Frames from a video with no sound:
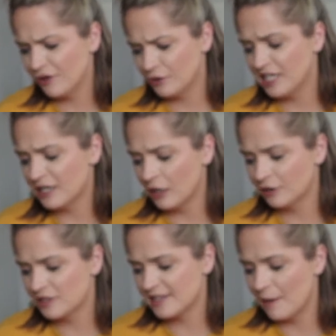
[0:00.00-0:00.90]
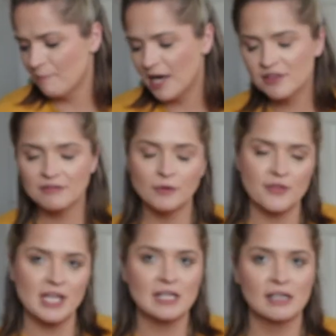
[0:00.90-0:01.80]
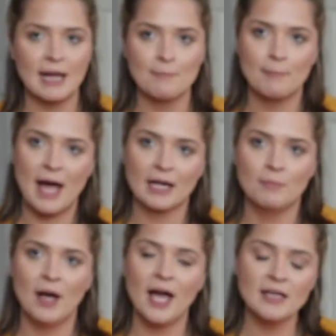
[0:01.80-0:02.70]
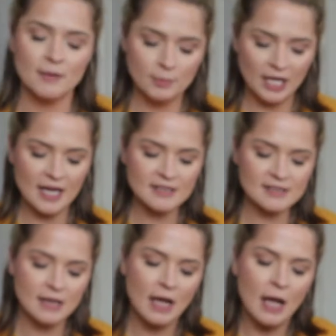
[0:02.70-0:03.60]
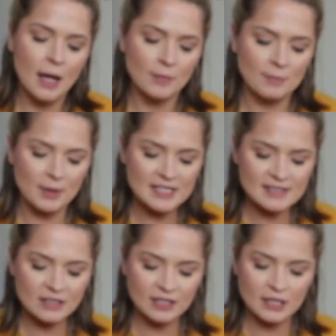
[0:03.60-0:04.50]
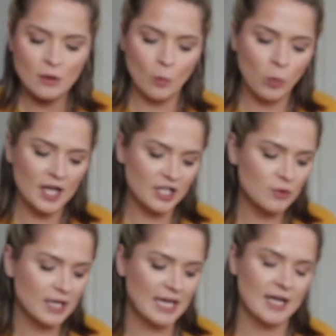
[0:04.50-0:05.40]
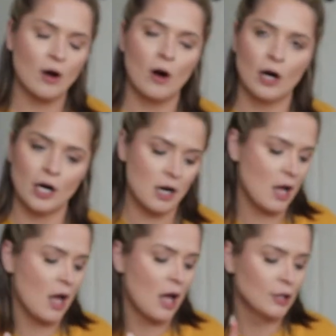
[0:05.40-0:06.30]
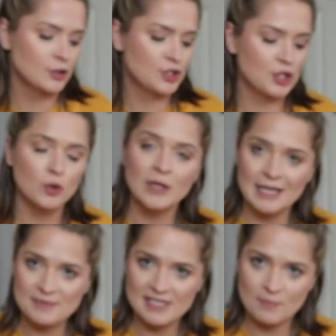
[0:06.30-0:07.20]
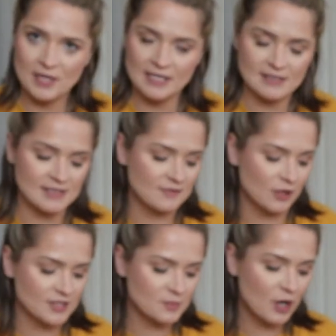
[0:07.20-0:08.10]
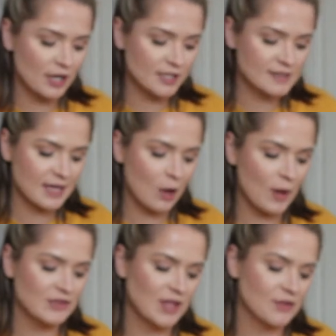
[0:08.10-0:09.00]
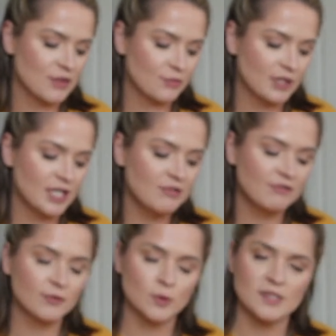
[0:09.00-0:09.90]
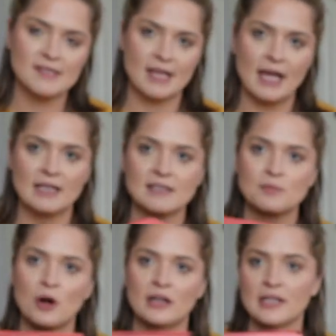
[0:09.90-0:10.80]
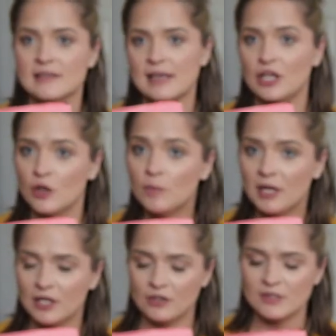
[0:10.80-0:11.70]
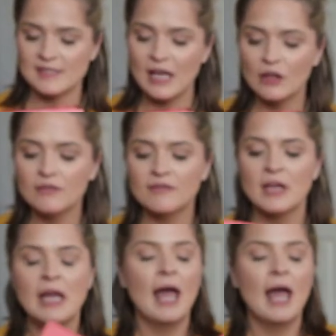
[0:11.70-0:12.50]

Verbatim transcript: $30 a month for the Glam Bag Plus. But basically what you get are two Ipsy picks as far as products go, and then three full-size products that you pick yourself.